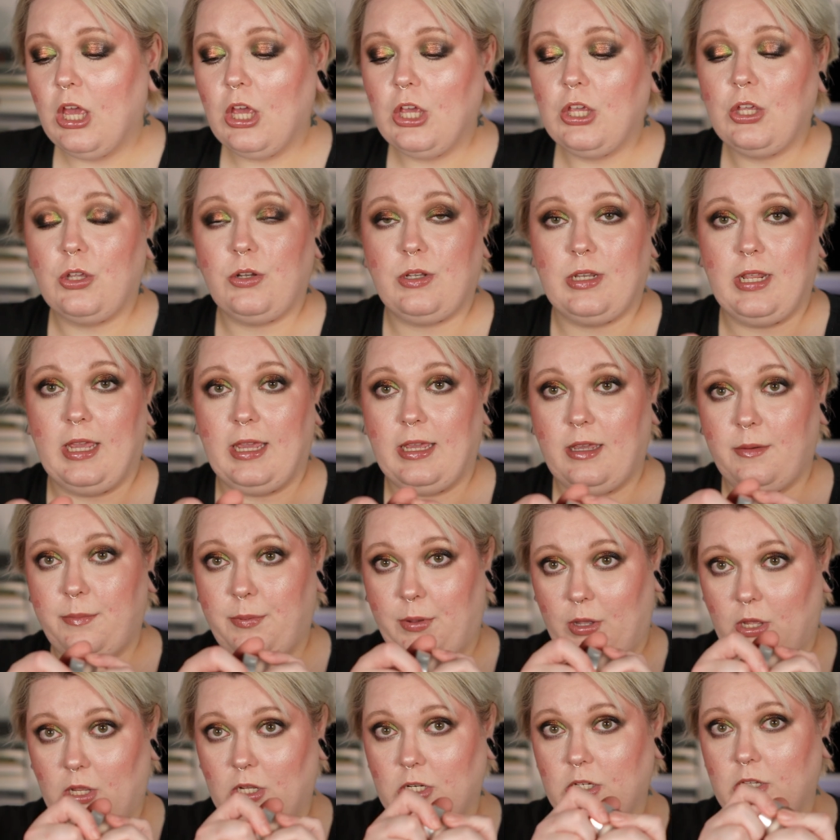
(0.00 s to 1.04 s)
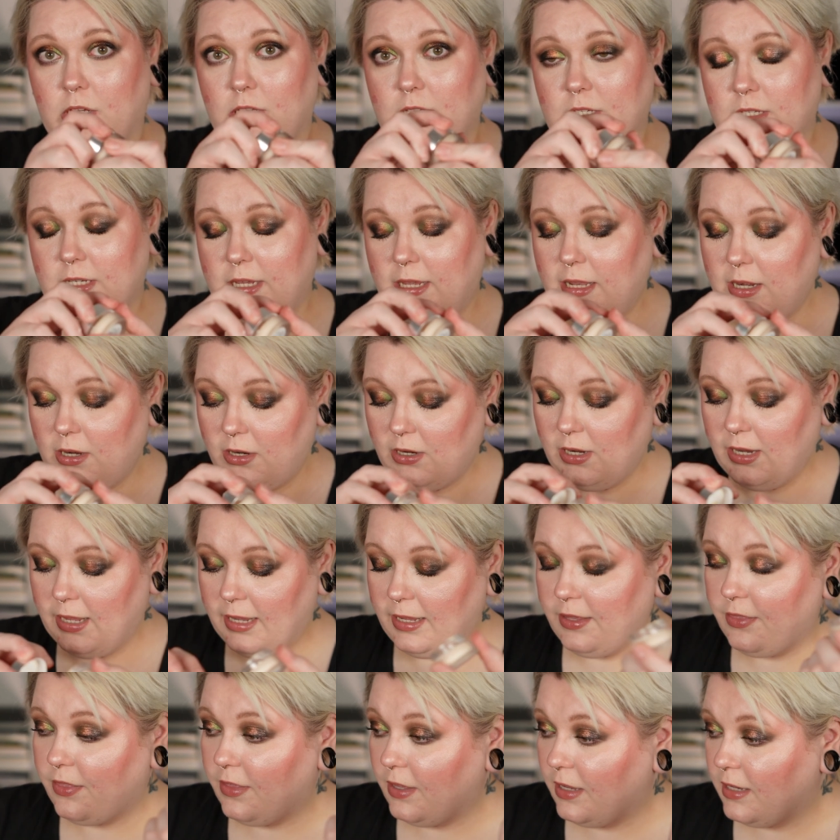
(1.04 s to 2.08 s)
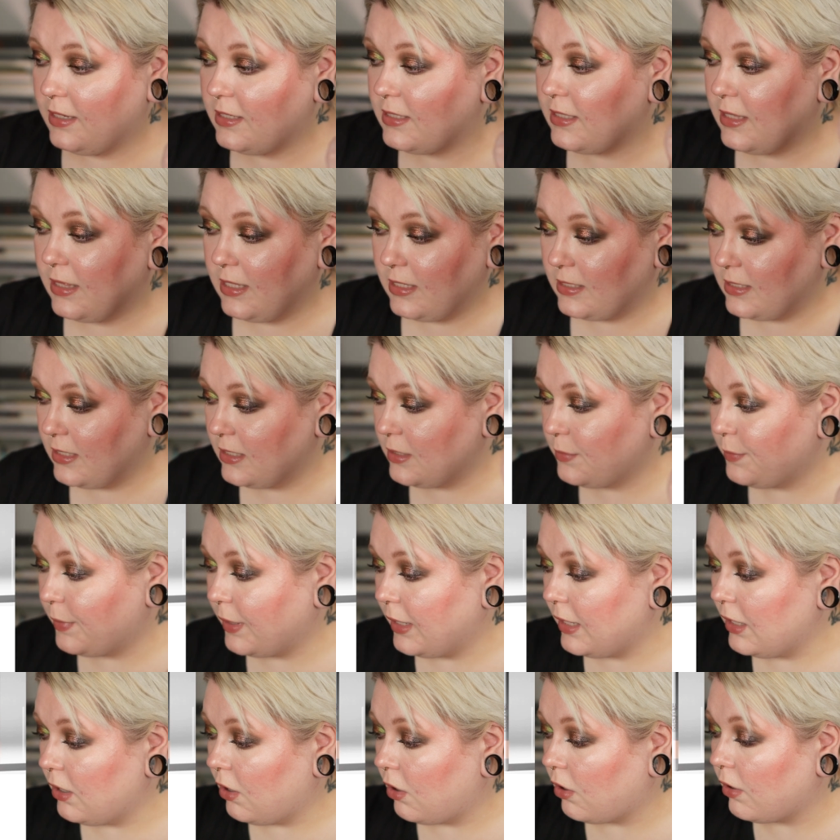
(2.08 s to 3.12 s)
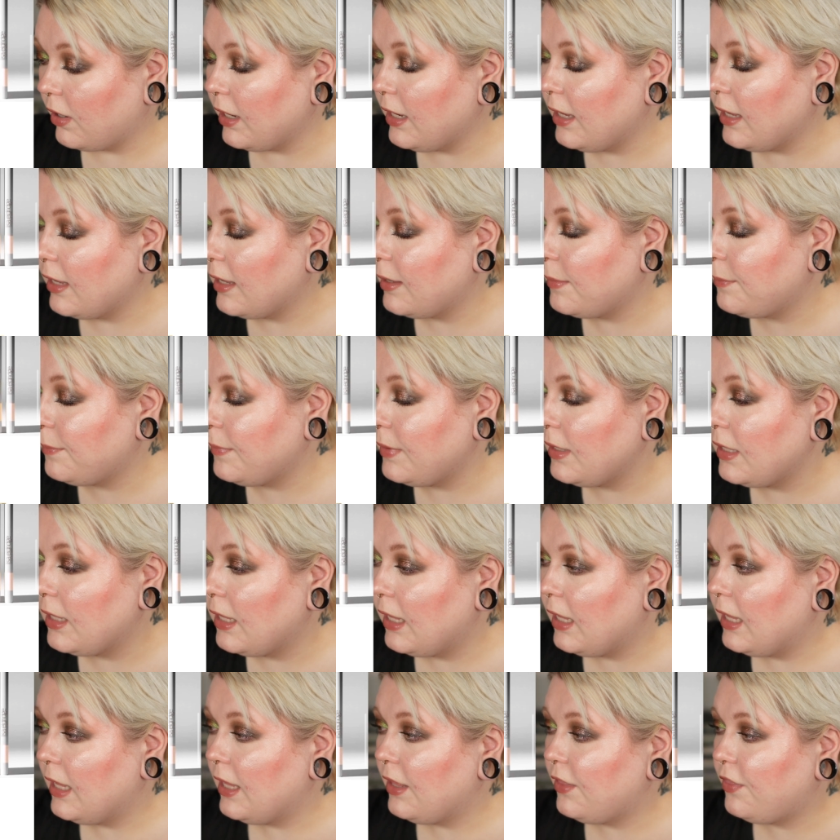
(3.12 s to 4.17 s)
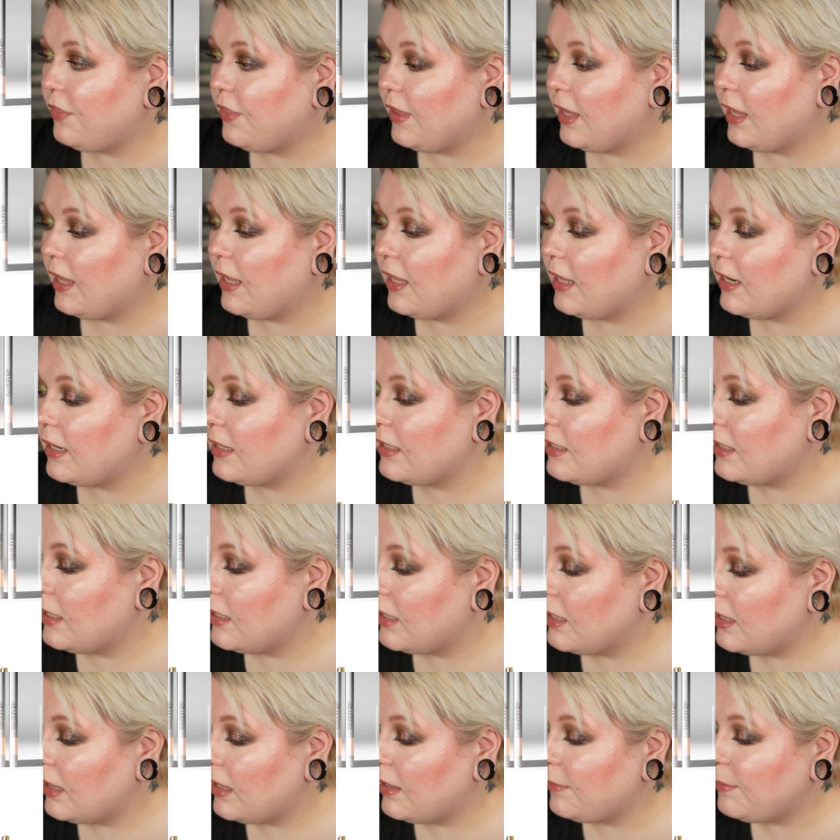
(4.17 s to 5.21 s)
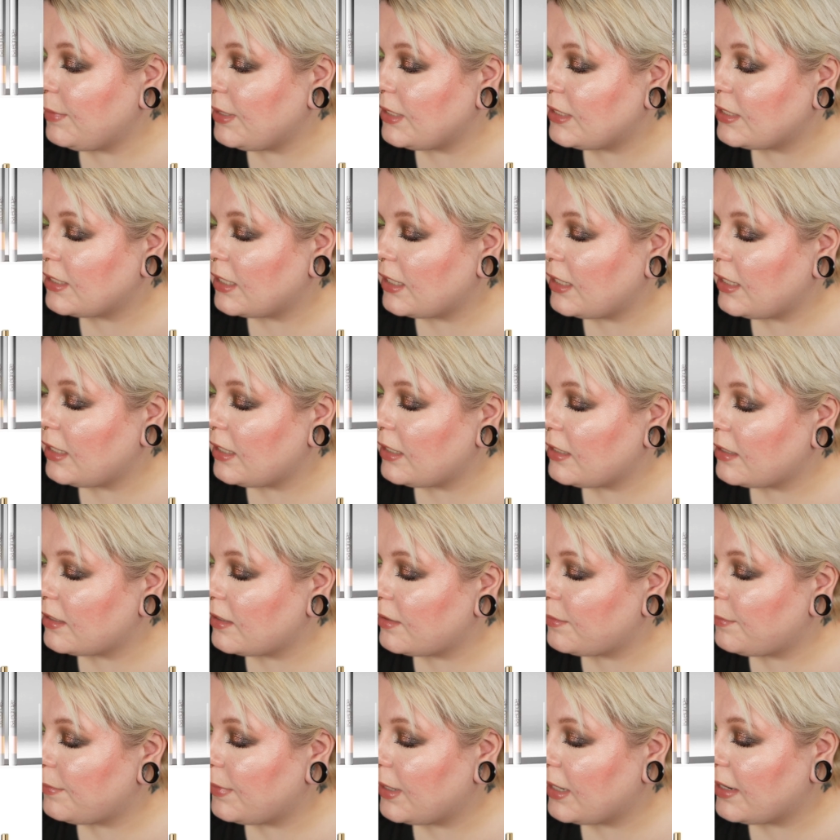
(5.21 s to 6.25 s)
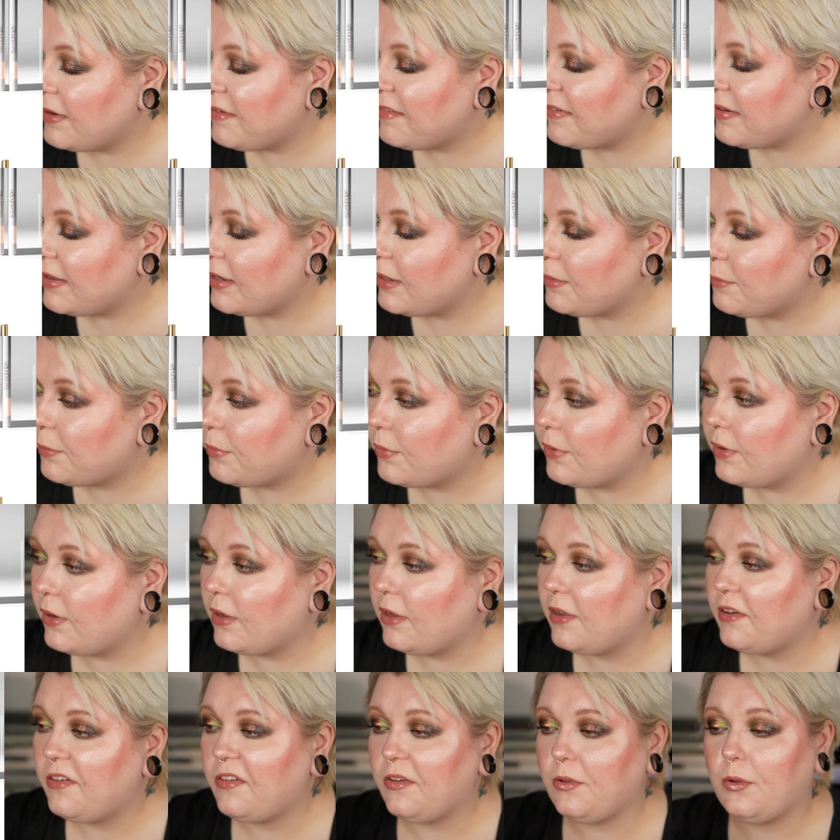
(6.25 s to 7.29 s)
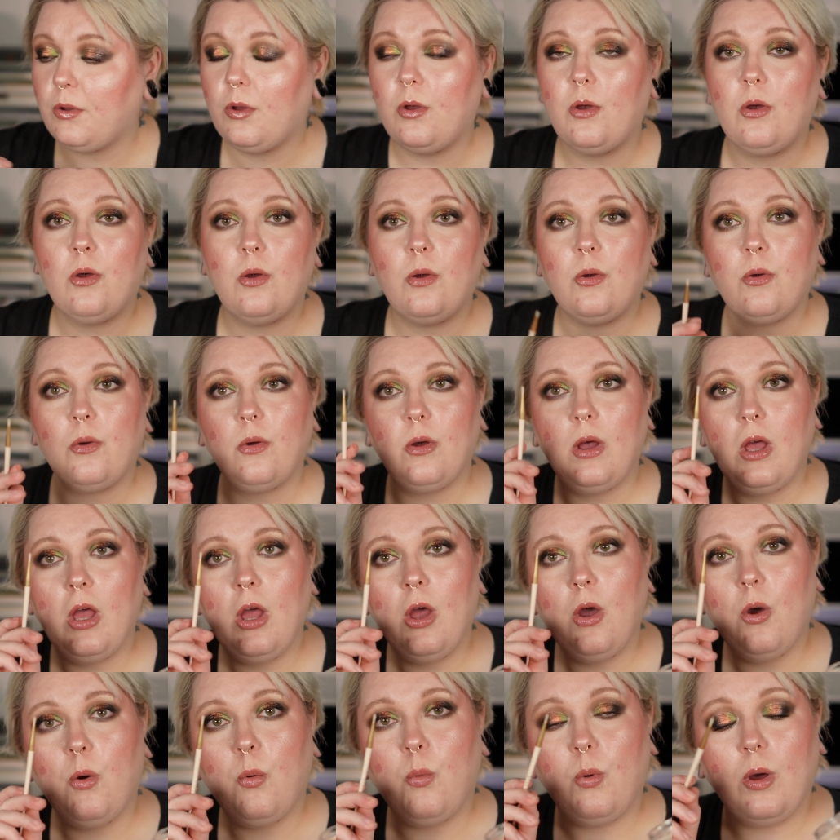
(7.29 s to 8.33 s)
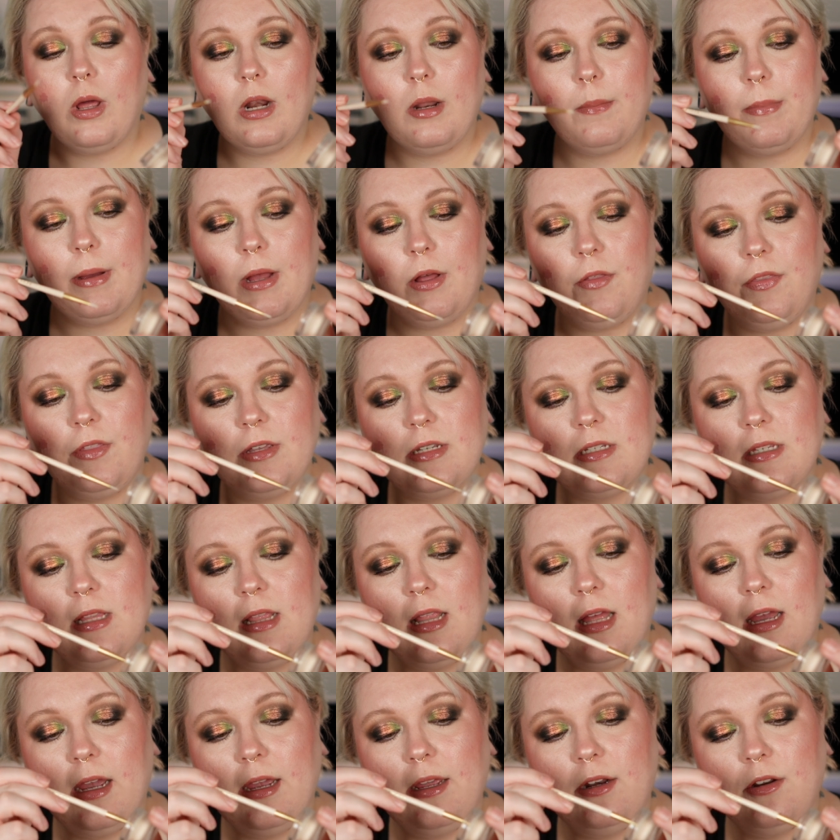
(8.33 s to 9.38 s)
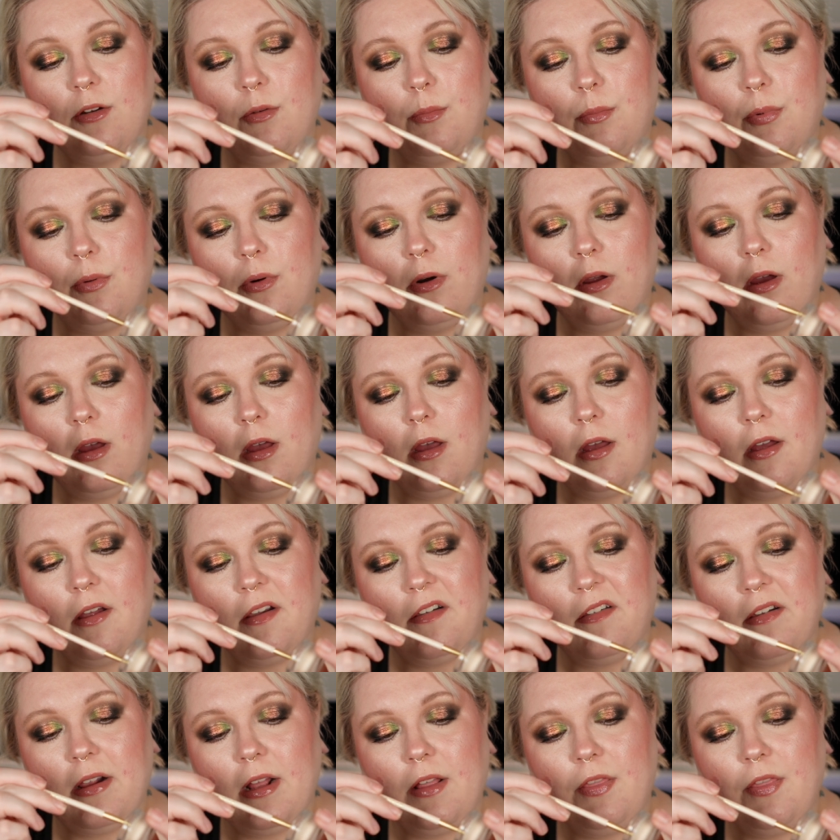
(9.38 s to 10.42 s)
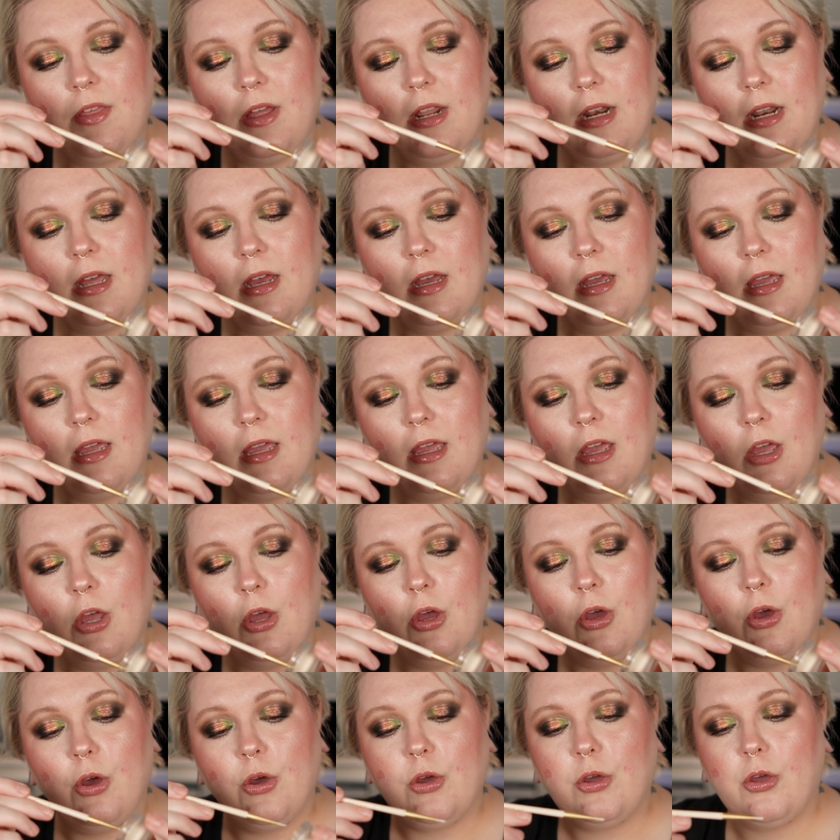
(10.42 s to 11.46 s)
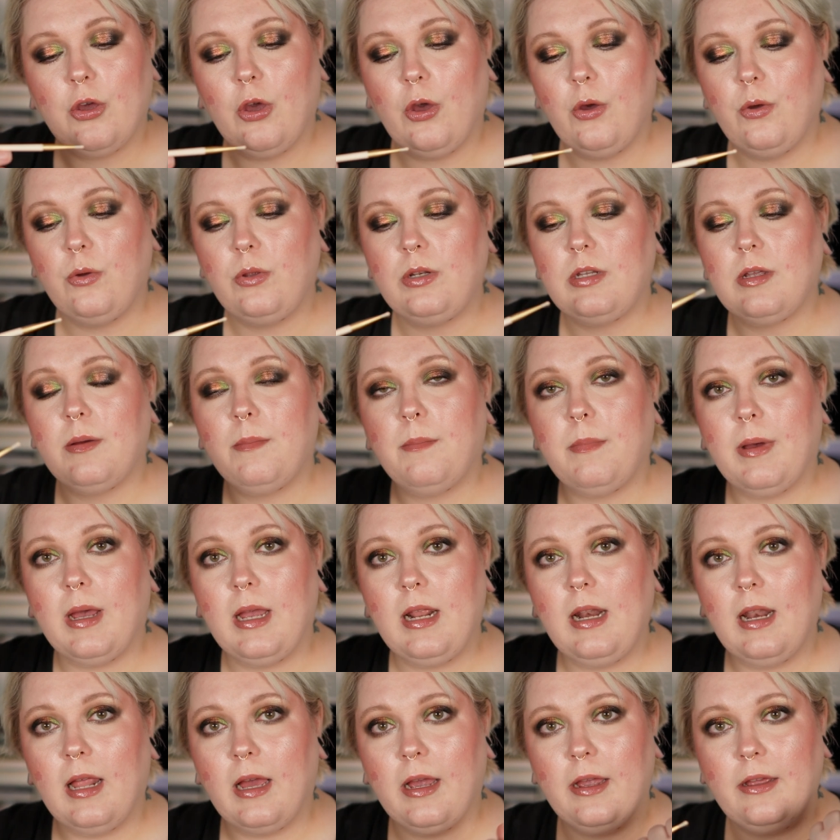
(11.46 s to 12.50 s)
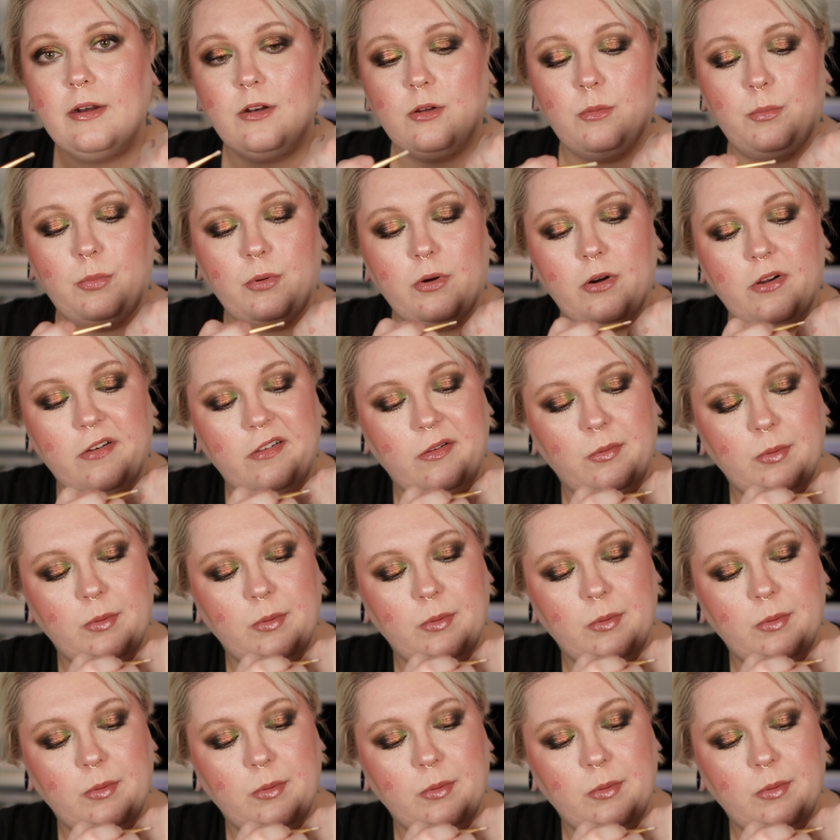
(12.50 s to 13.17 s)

You take a pot concealer like this. This is by REM. Then let me take a matching brush. Oh, what about this liner brush? And then I coat my liner brush